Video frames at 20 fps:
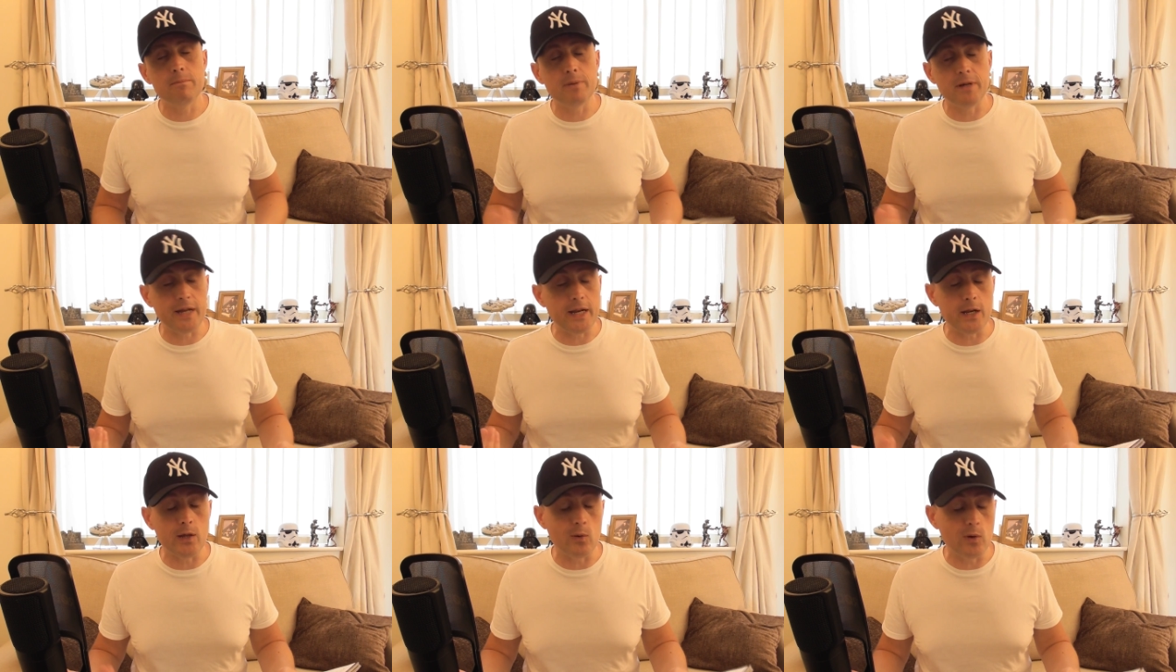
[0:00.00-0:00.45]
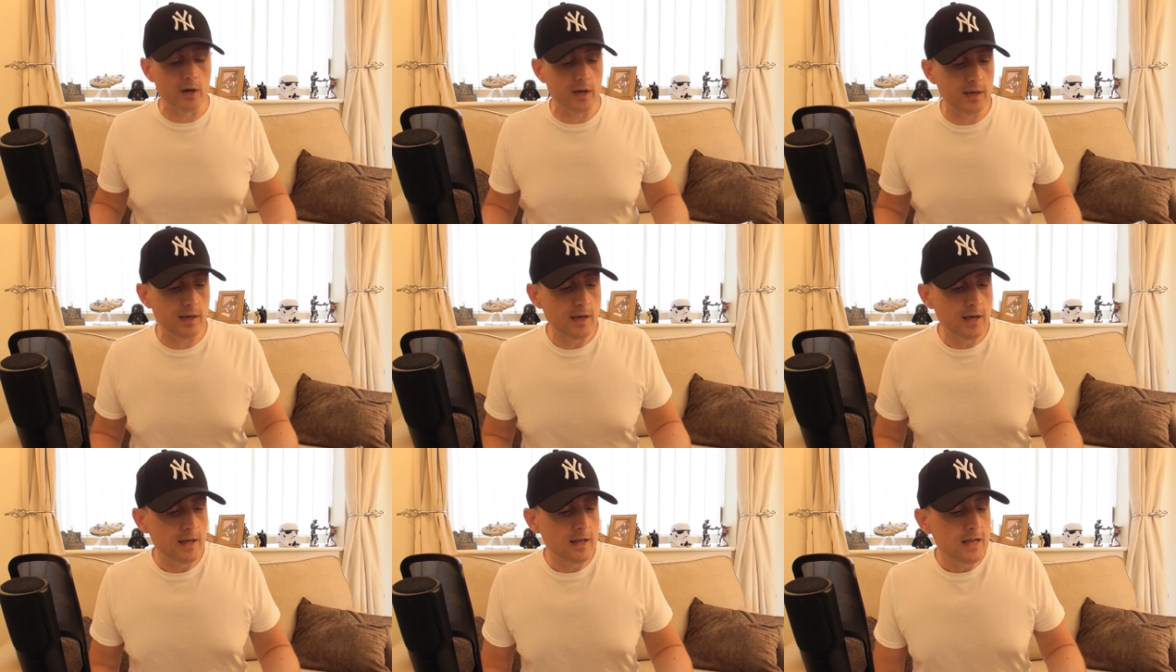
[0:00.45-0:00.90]
But anyway,
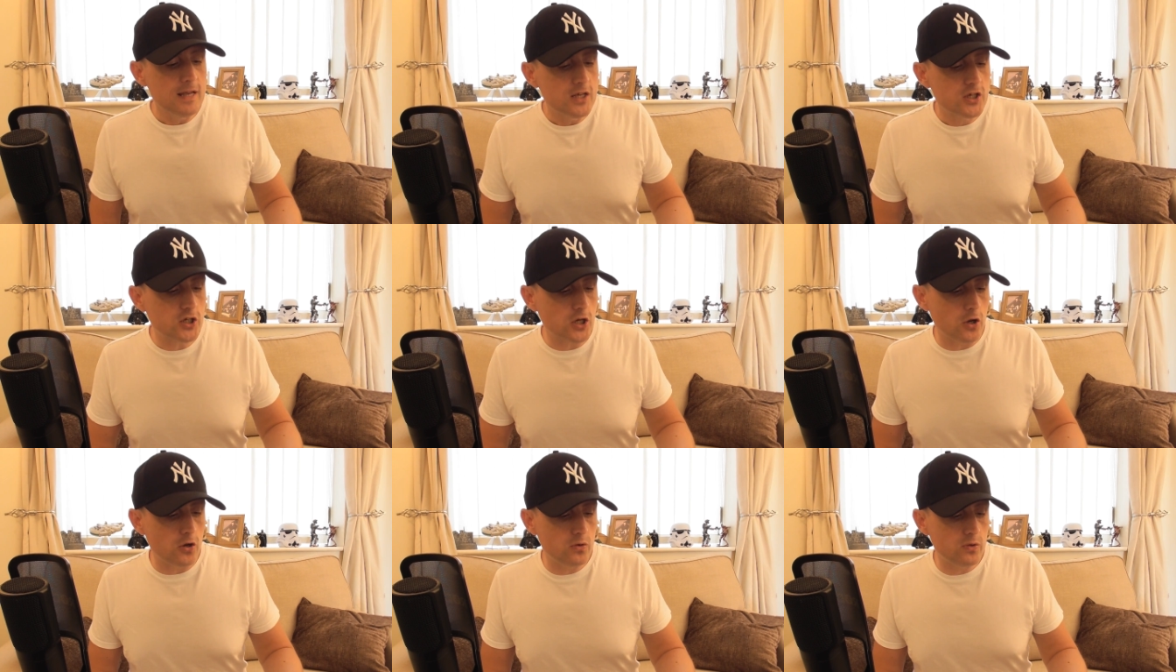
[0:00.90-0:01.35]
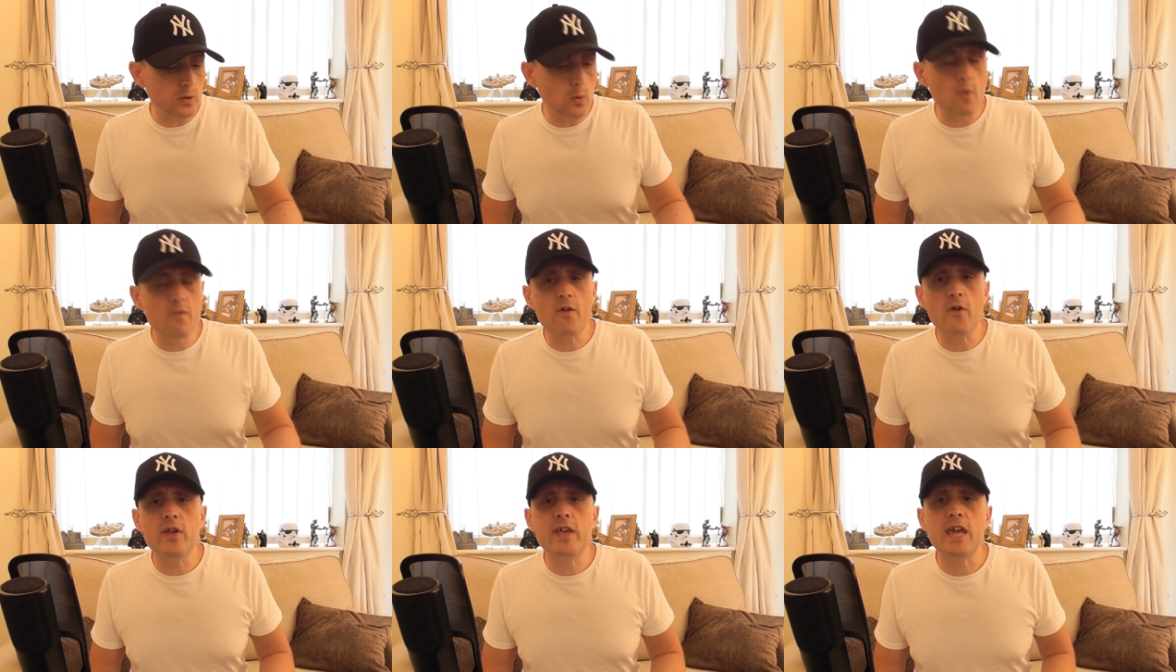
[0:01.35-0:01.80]
so they were
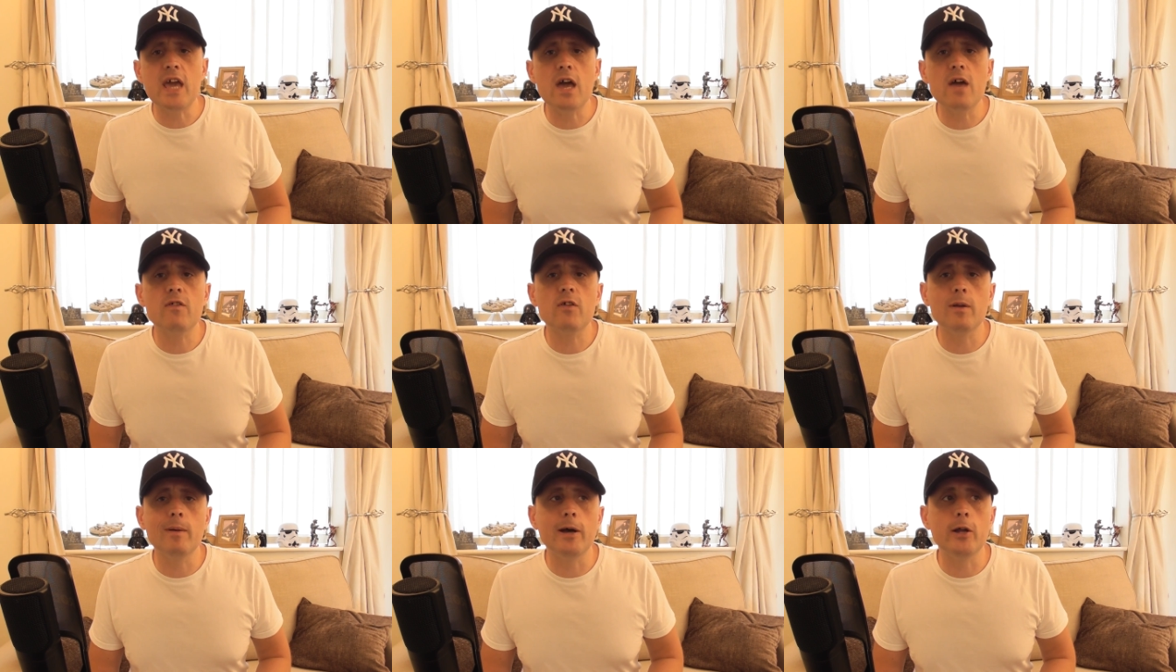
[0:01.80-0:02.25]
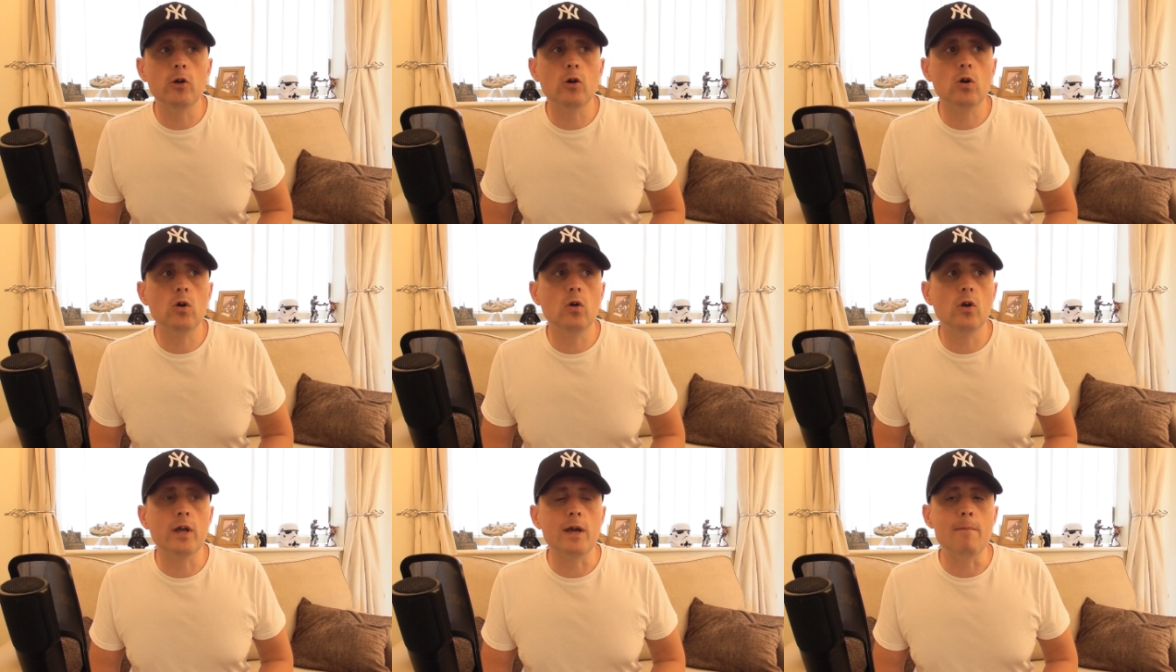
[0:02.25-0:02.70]
very careful about not
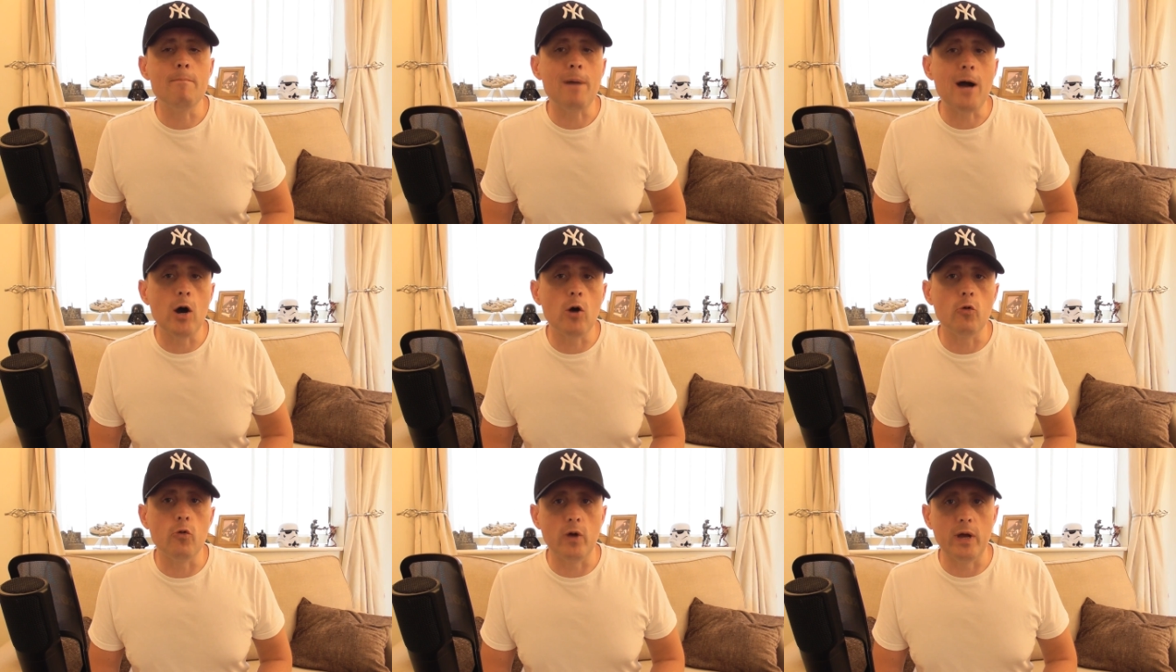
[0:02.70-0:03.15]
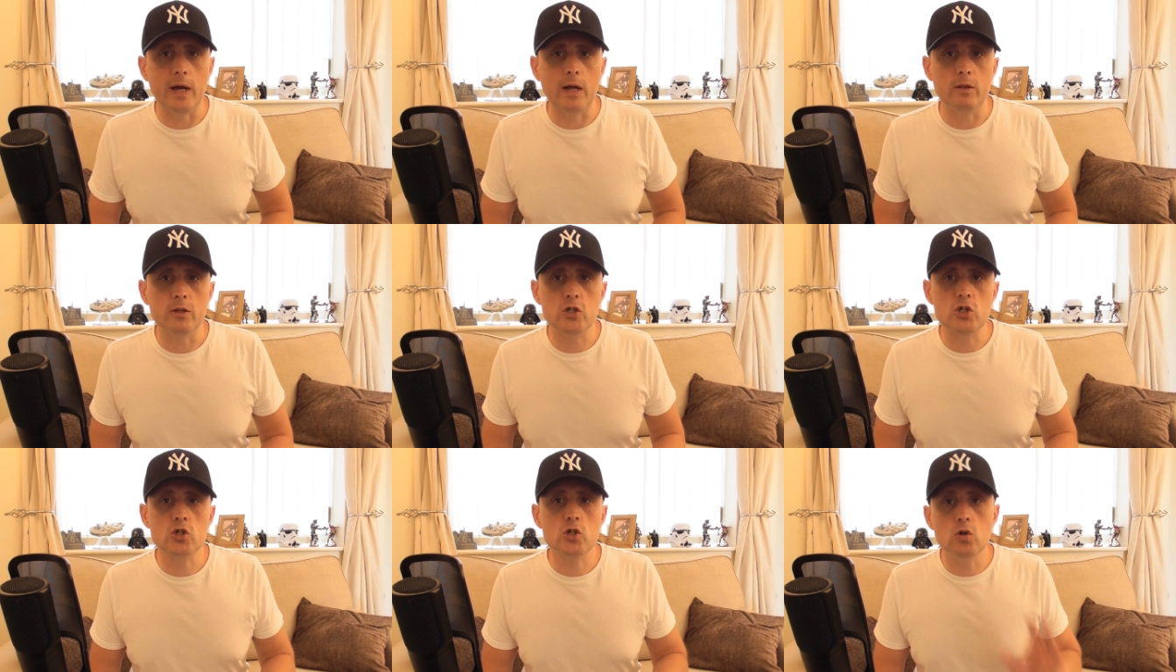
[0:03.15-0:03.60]
calling it Battle Royale.
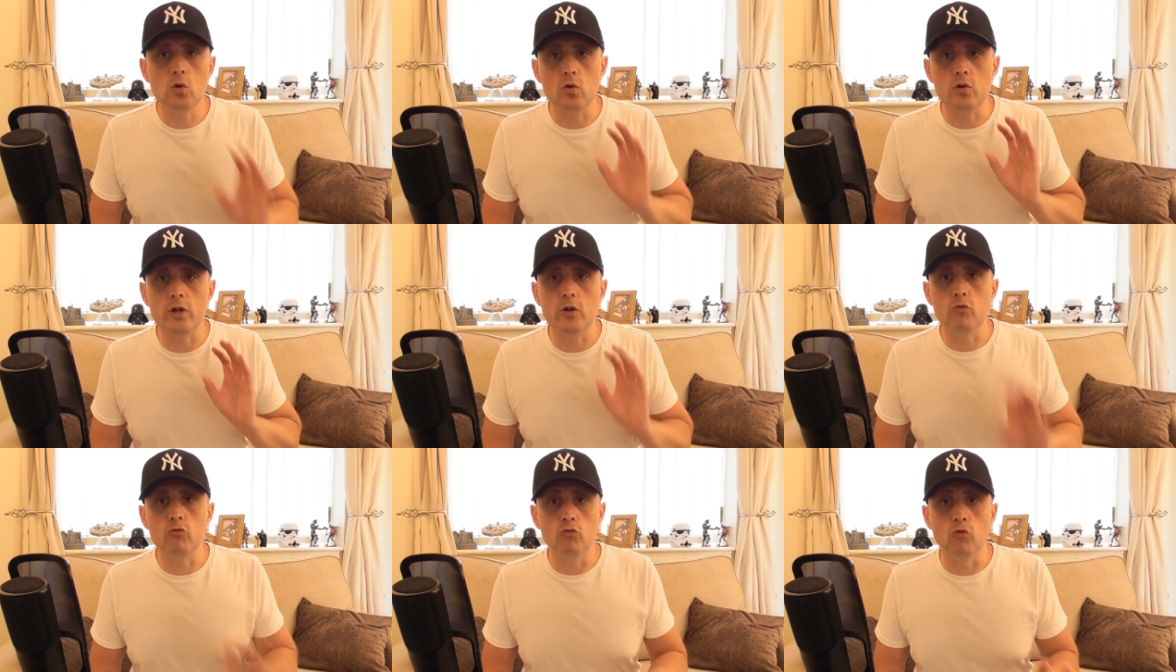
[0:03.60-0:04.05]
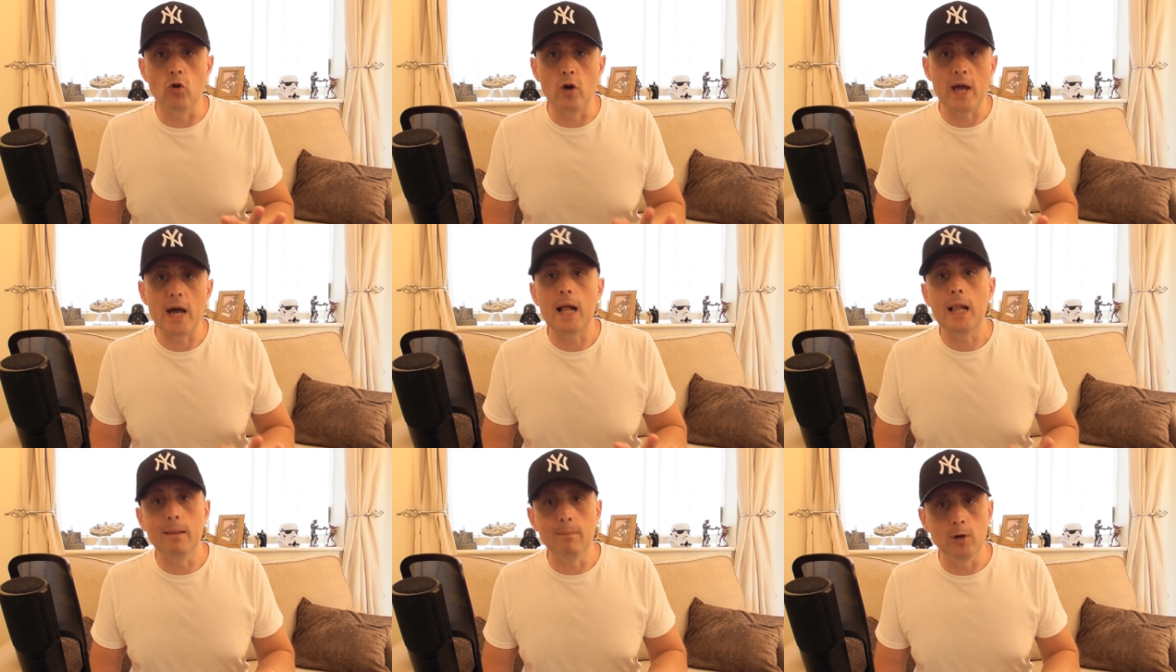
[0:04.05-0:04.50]
They just called it
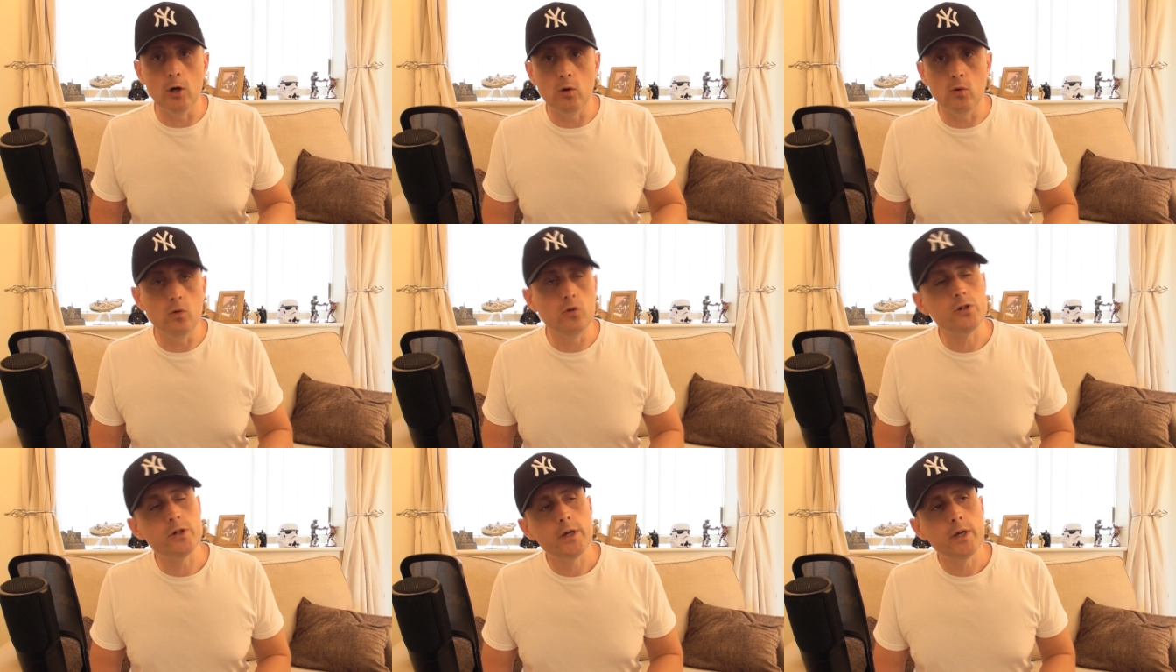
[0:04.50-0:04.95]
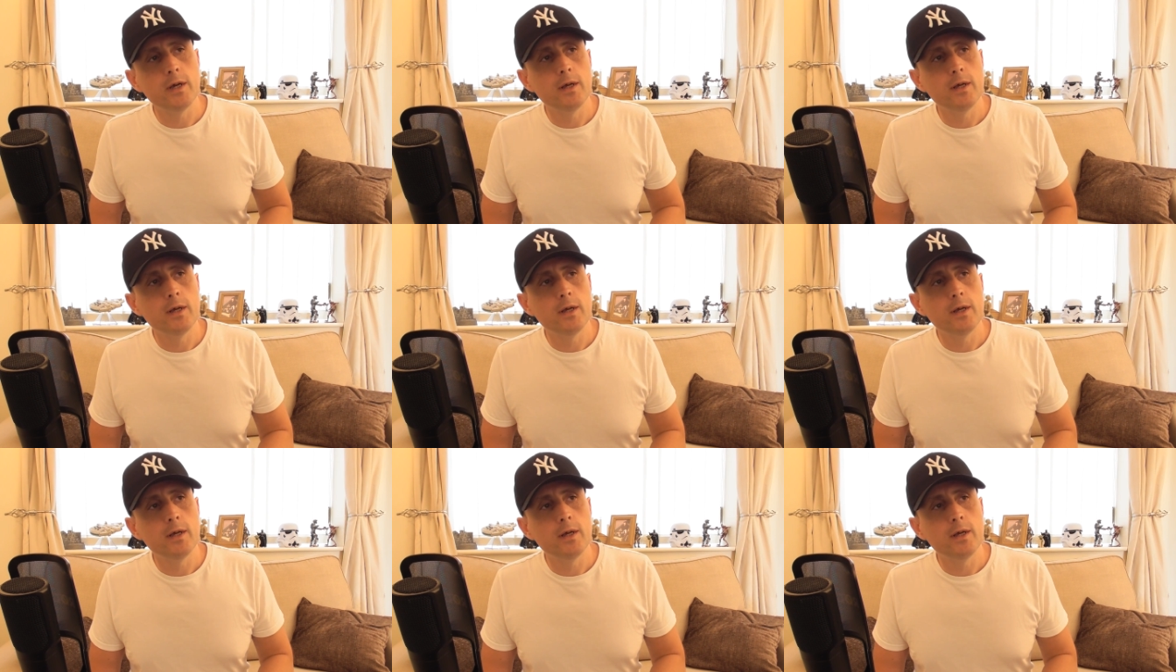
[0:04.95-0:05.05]
Royale Mode.